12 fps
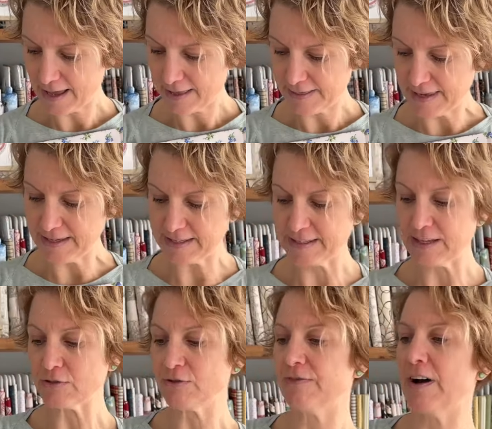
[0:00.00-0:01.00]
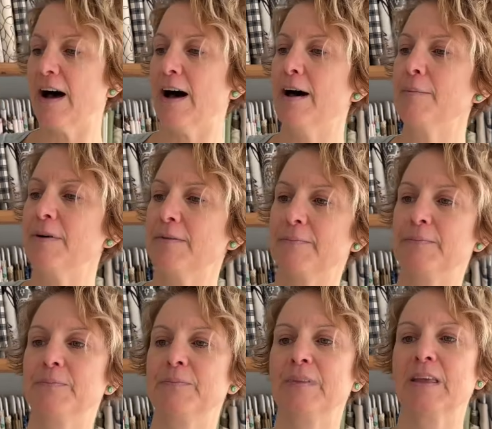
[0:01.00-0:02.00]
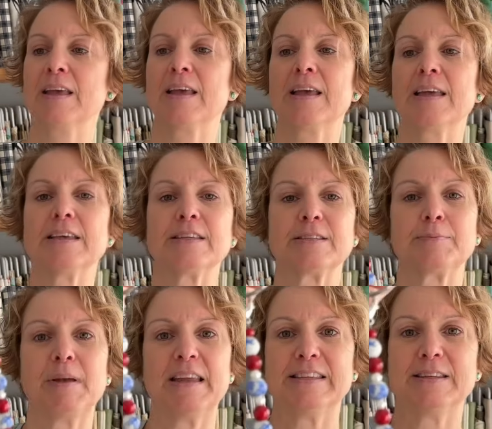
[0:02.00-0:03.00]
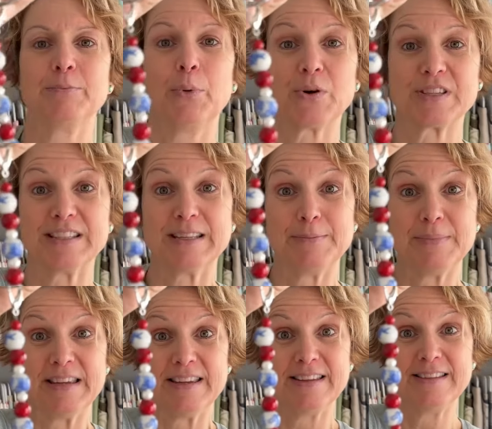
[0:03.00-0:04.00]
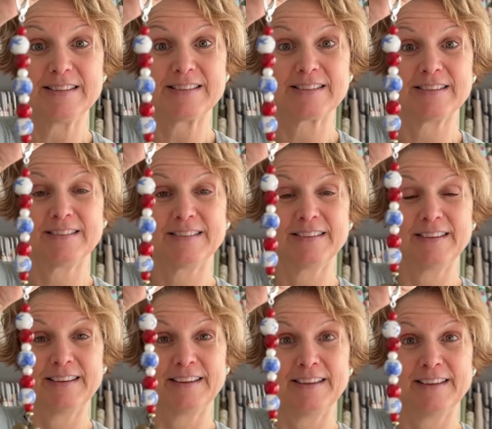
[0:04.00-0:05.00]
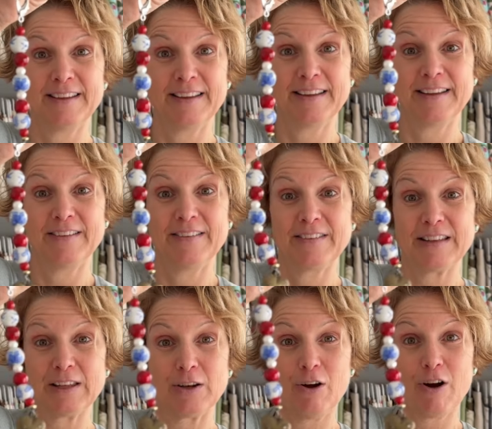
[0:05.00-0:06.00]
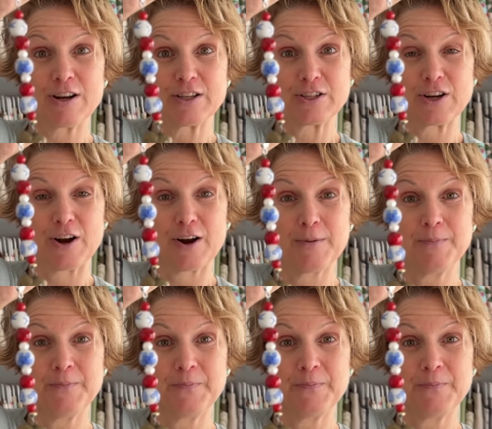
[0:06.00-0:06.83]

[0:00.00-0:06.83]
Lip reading: The scissor fob is painted porcelain beads, a little heart charm.